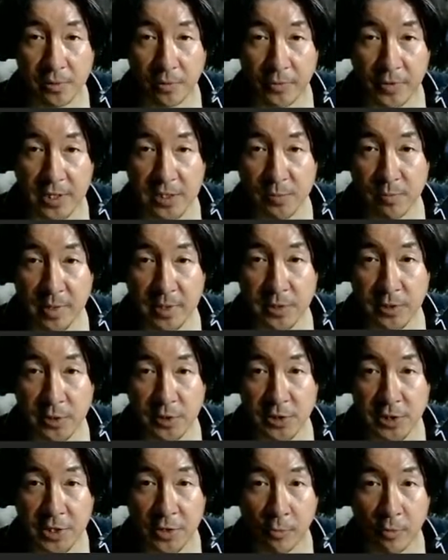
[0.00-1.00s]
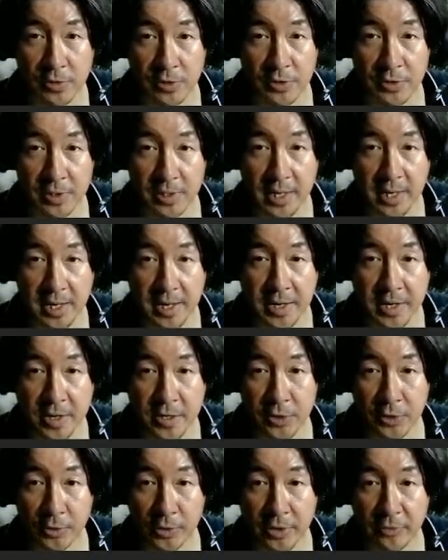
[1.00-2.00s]
this message here was
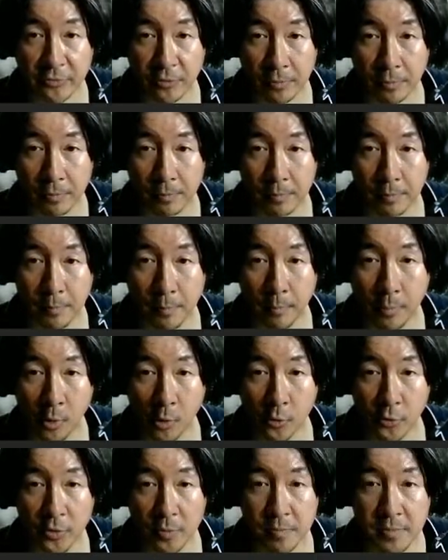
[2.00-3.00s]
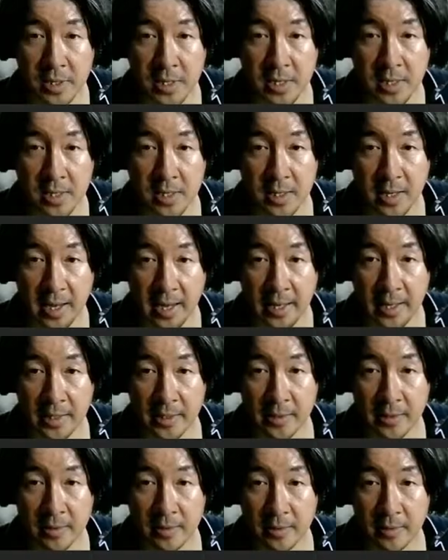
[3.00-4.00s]
initially for both me and
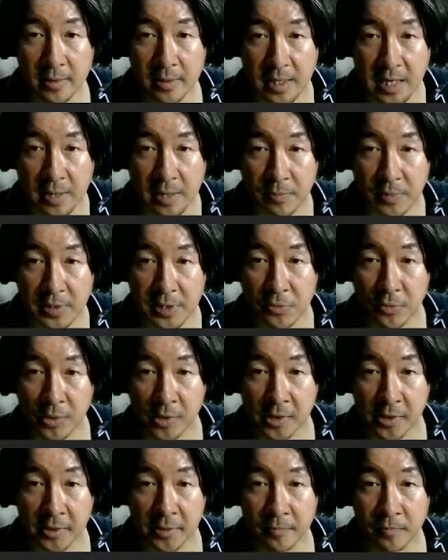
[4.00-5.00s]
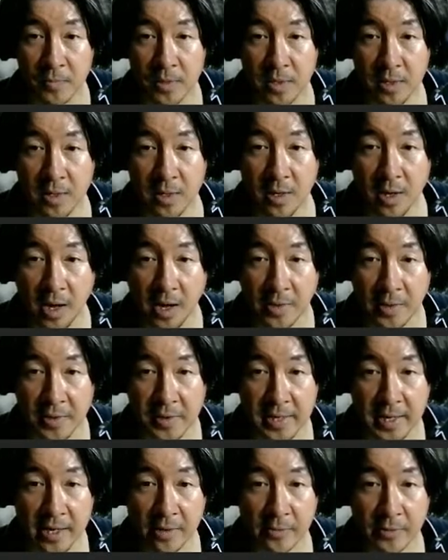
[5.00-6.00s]
APD1. And then
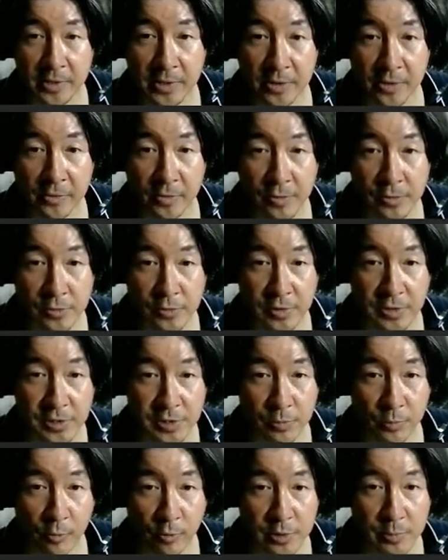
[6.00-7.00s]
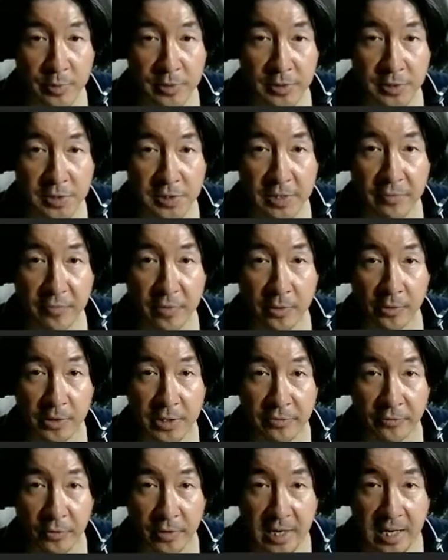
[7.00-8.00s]
down here this one is more
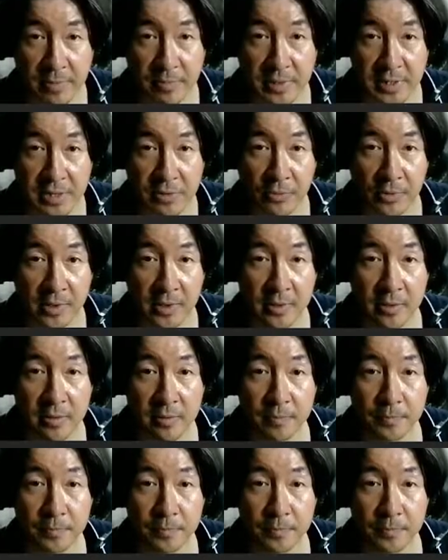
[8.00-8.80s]
specifically for APD1.